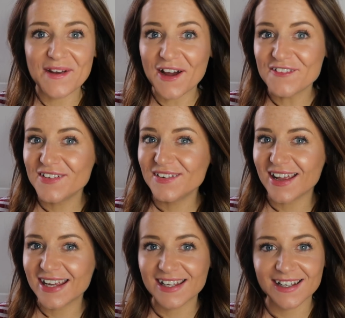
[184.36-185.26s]
I feel
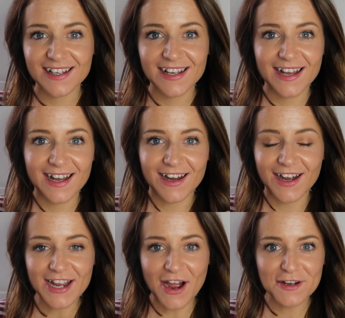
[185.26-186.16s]
like
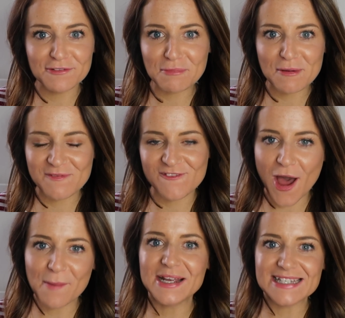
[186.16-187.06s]
I kind of
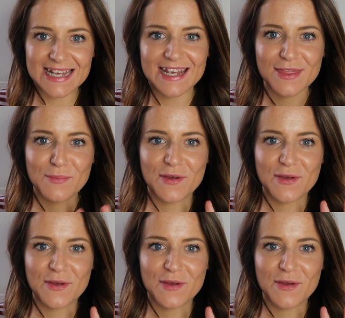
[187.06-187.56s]
prefer my teeth